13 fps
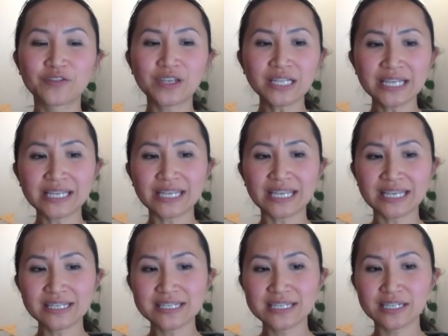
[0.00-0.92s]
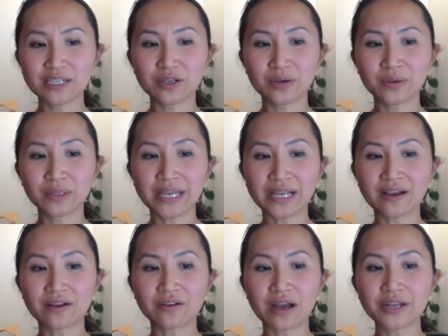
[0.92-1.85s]
feeling into like
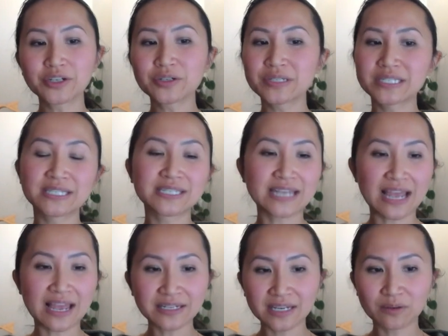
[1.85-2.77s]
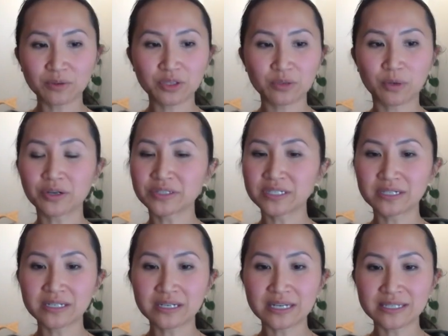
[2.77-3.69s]
understanding what the
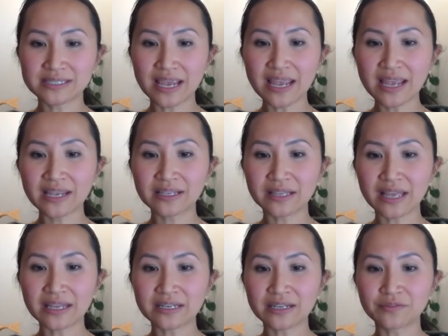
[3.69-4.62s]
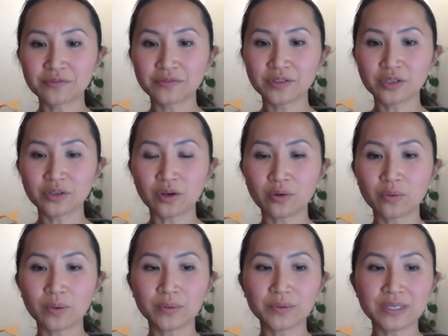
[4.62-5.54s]
person is saying. And if, you
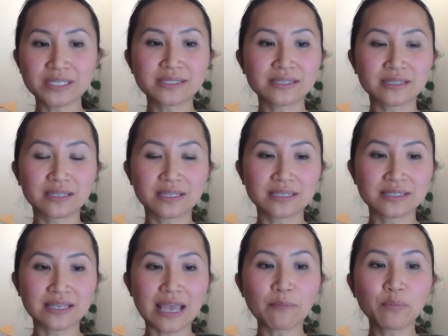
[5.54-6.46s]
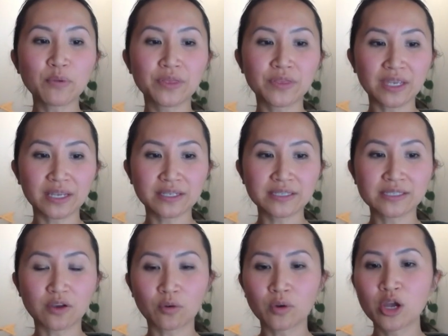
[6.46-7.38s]
know, this empathy,
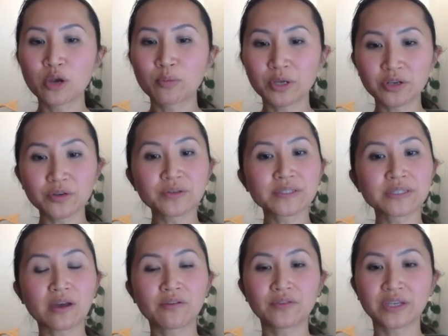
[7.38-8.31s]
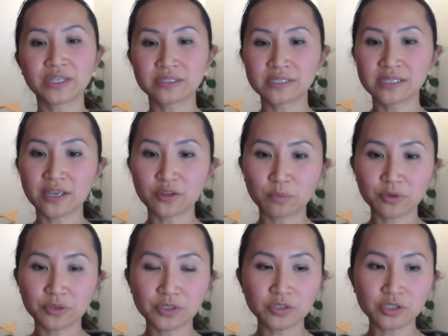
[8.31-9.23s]
so putting yourself into the other
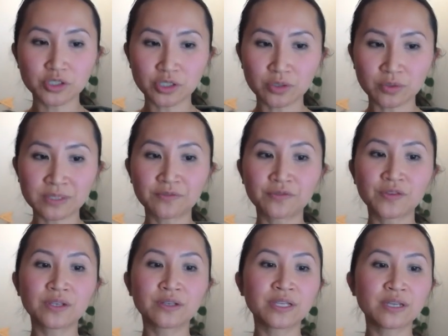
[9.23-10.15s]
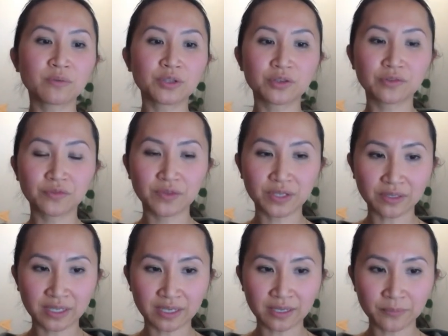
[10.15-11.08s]
person's shoes, feeling what they're
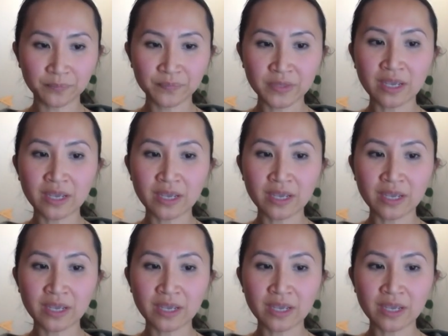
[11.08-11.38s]
feeling,